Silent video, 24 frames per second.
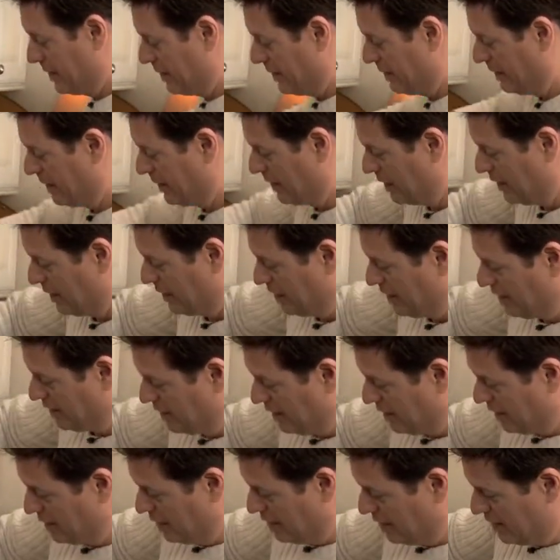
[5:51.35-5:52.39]

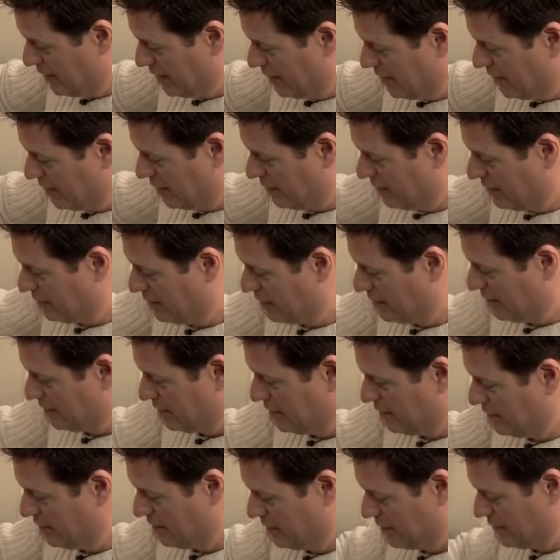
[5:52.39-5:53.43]

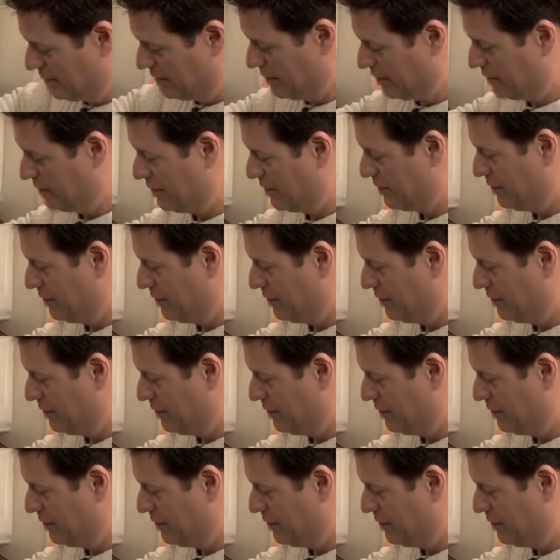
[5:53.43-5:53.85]
Nobody speaks.